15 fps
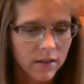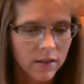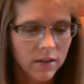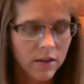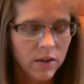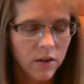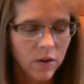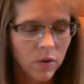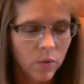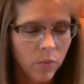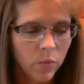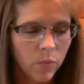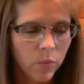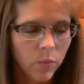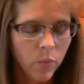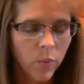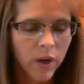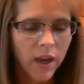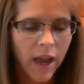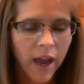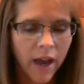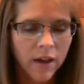you know, we
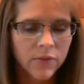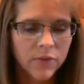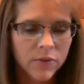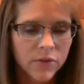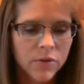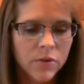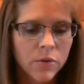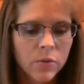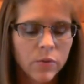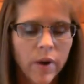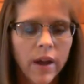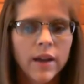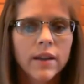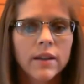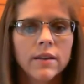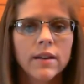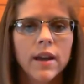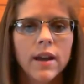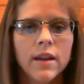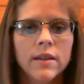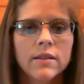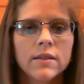have to
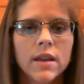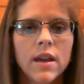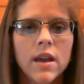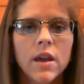recognize